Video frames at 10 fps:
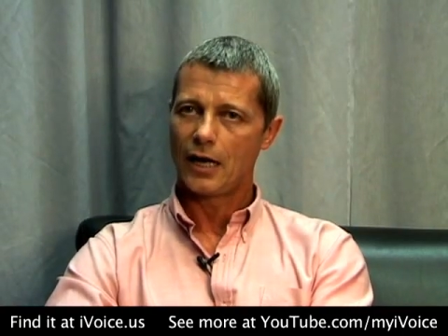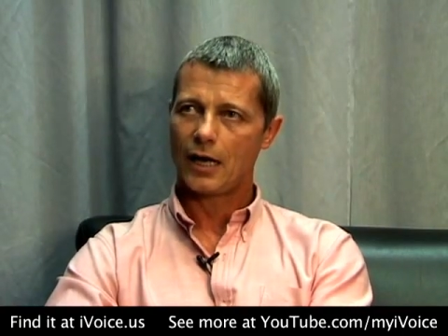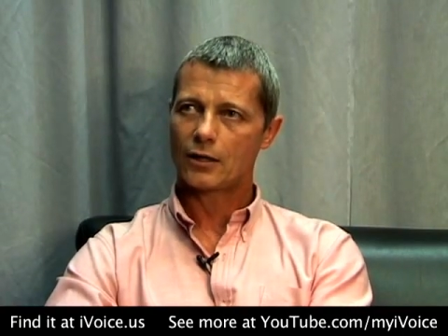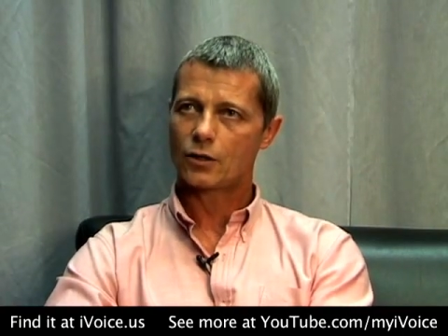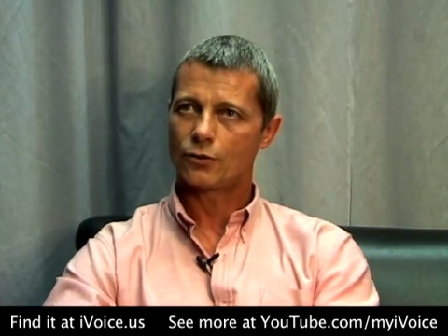
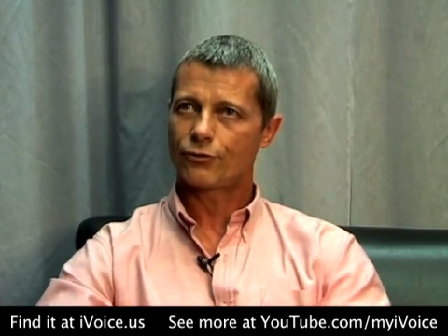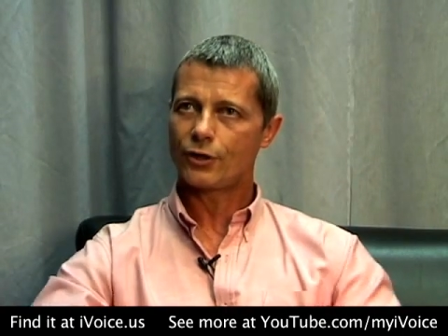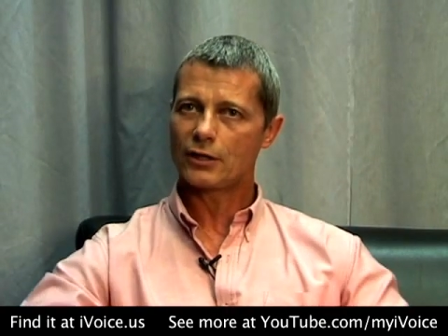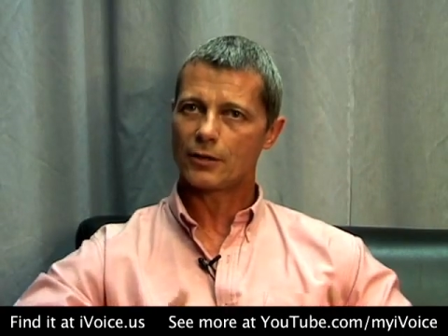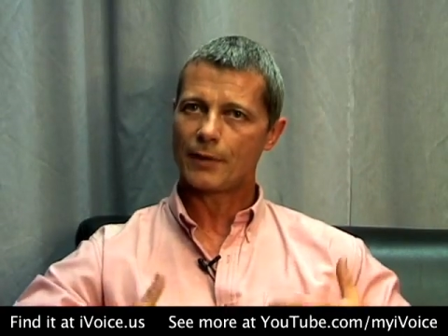I could
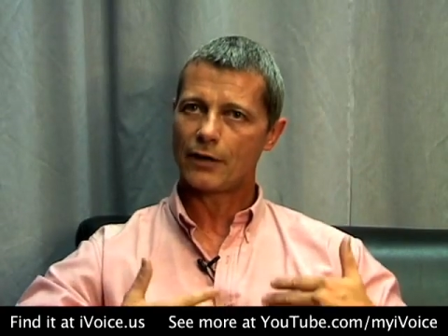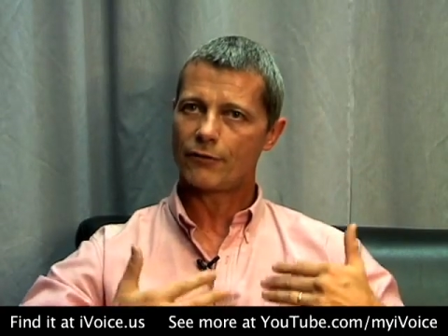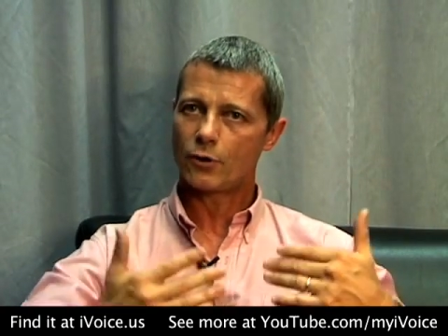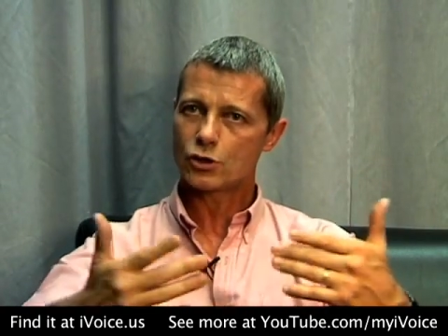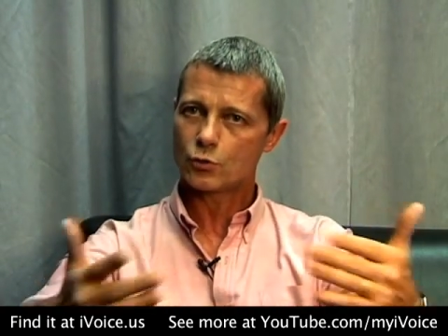feel that my
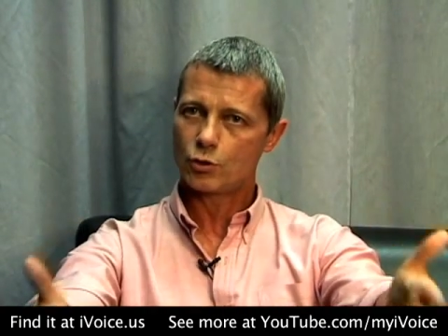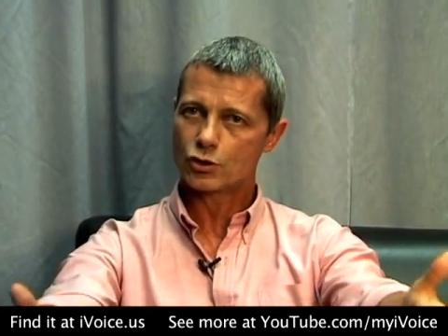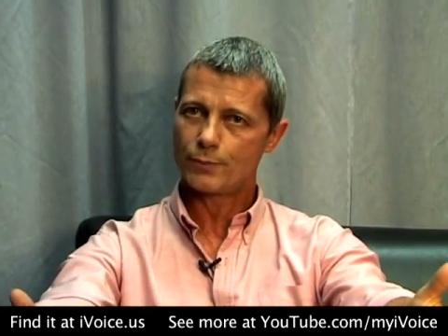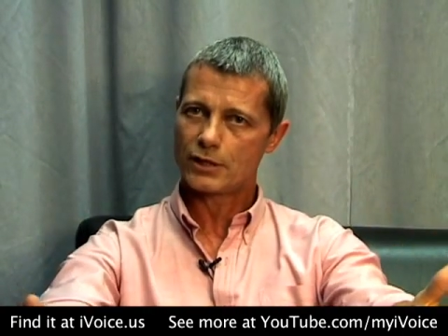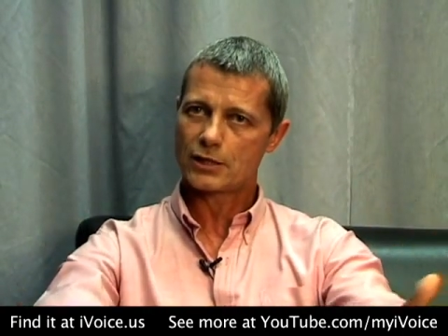voice
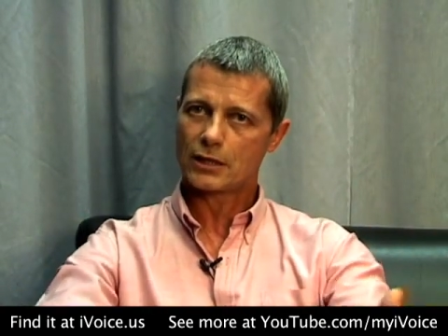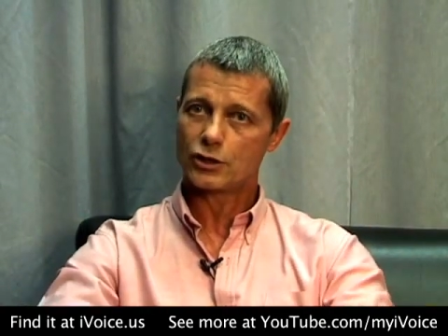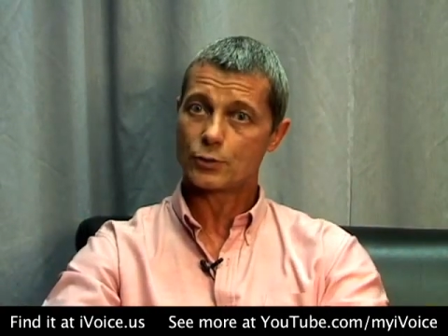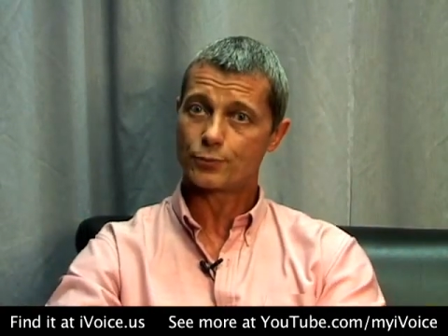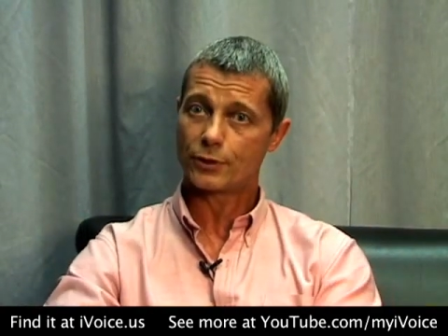was
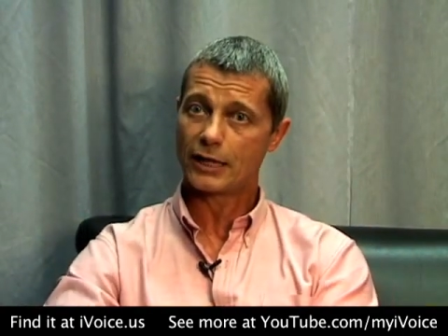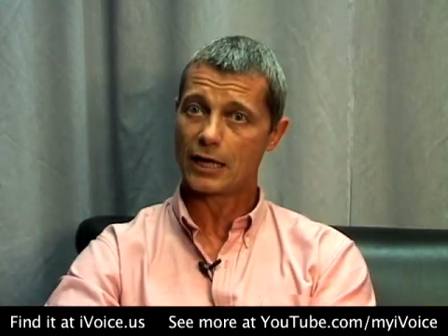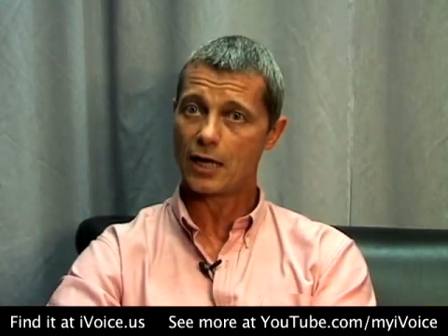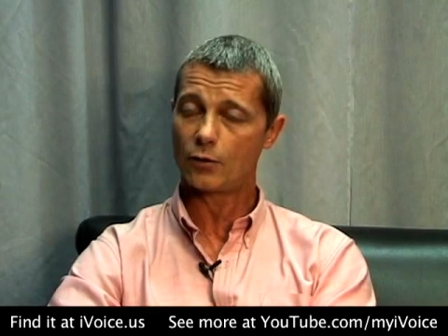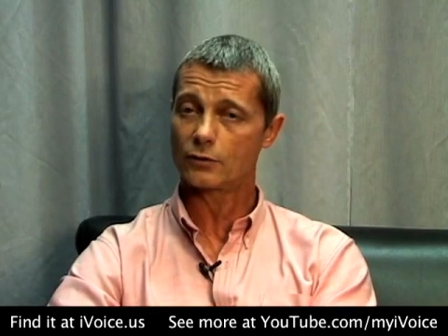basically
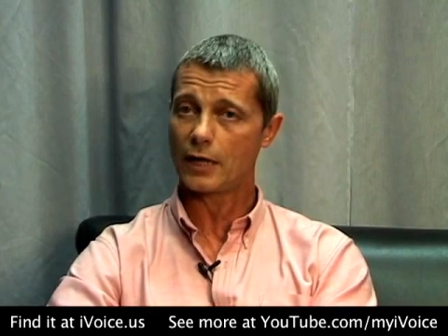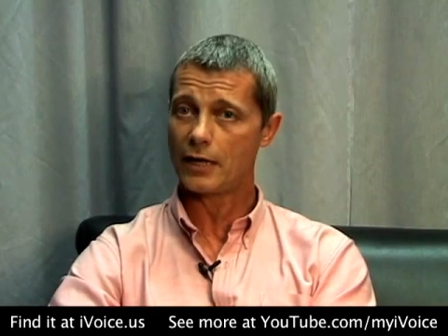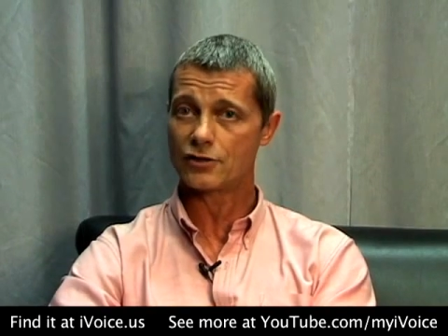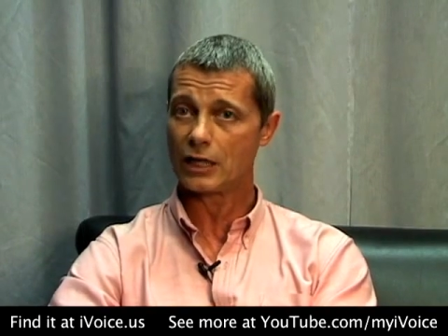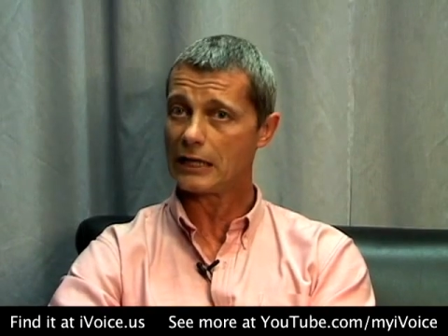spreading out
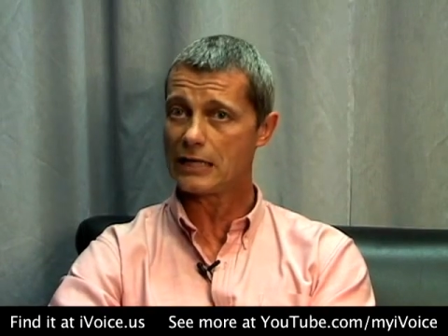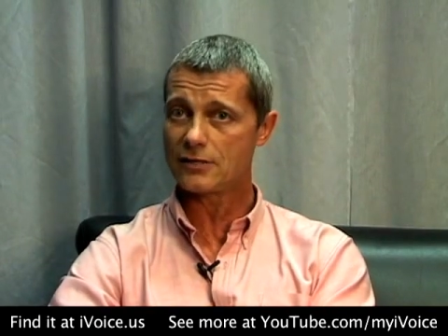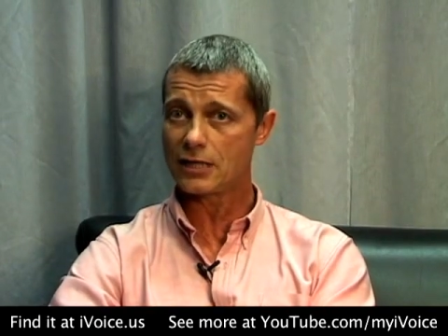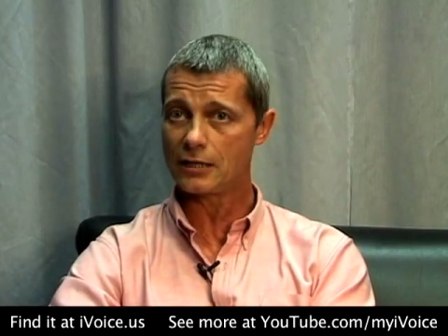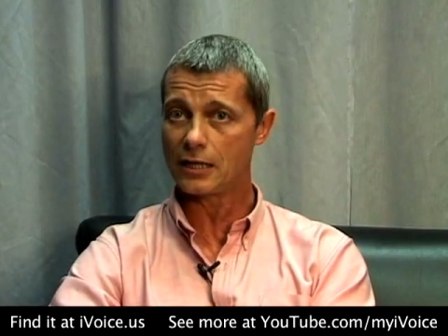as
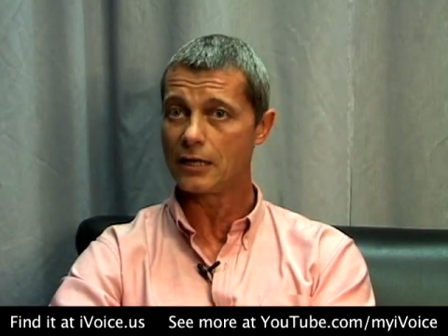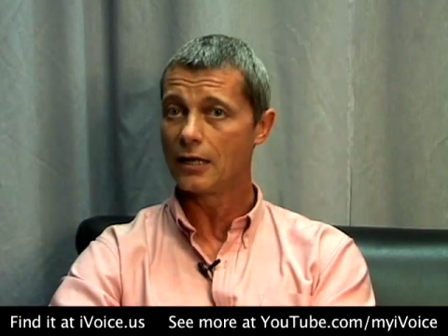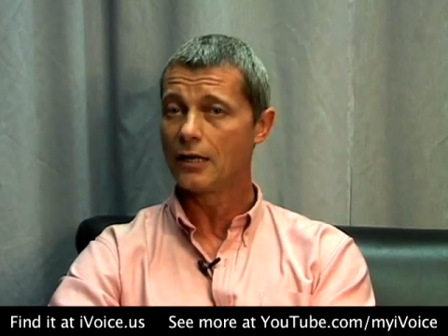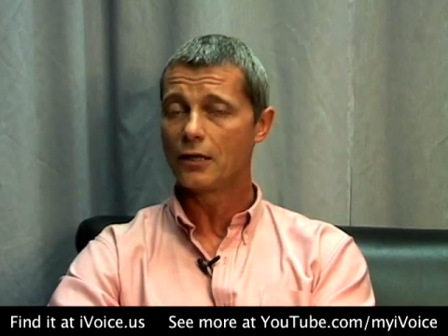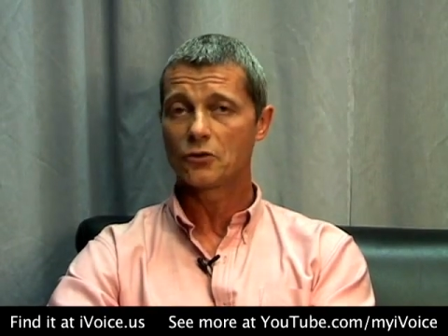easily
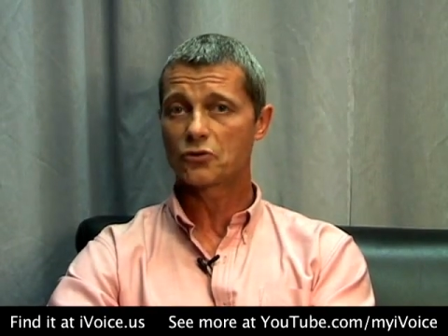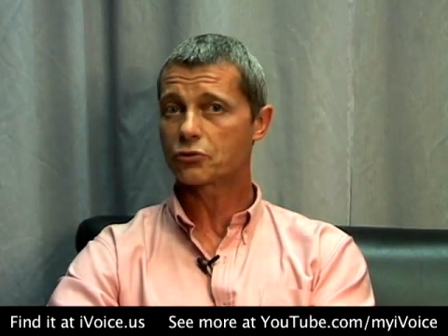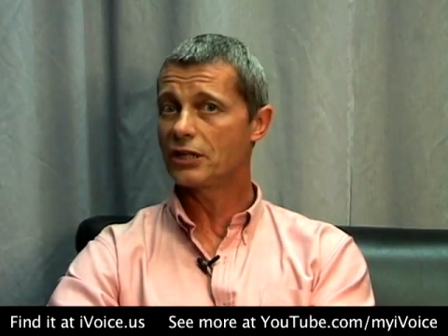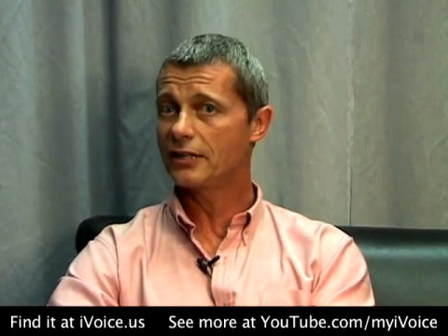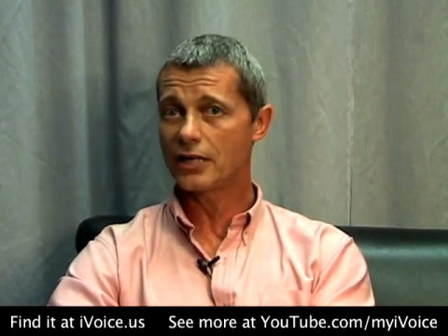
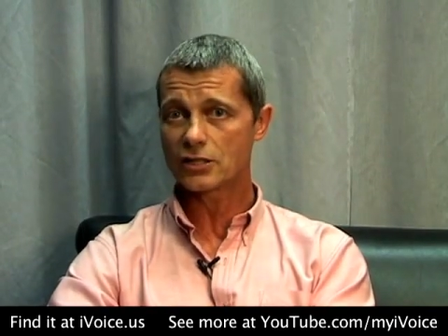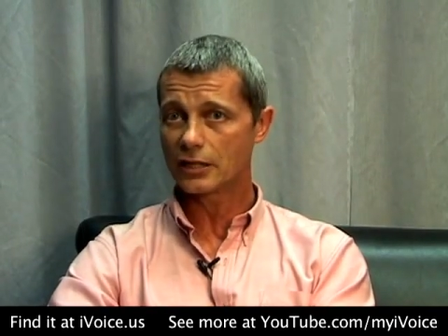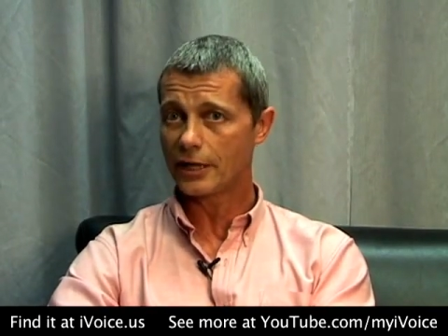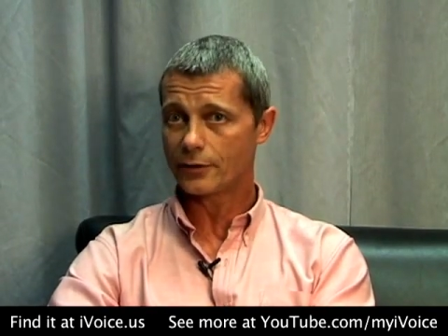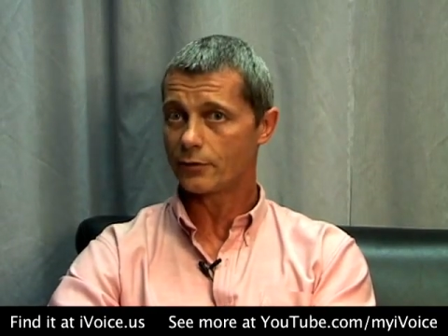3 days
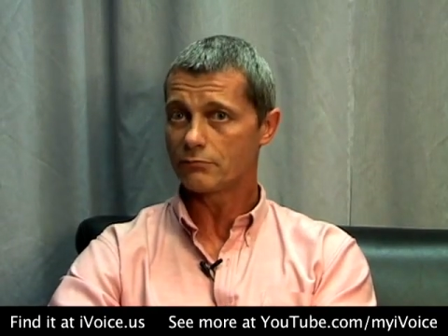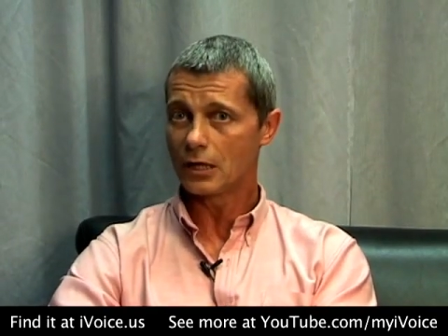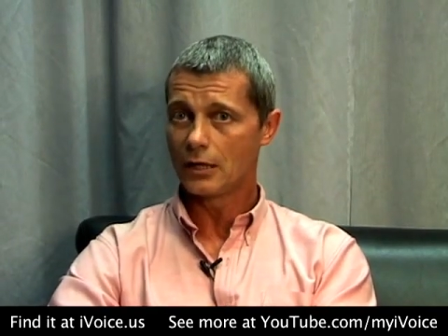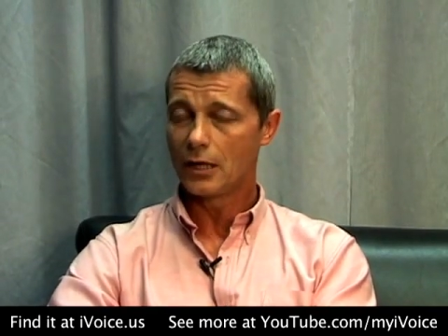later.